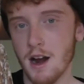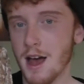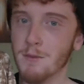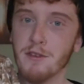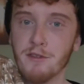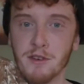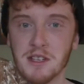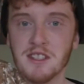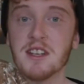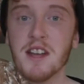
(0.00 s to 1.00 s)
I will
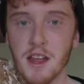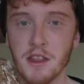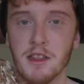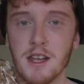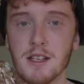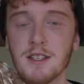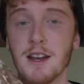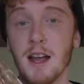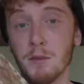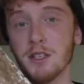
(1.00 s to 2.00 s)
freeze to death in this
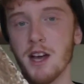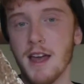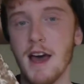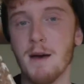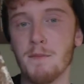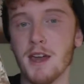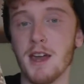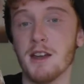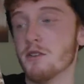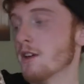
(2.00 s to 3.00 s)
and I will die happy and you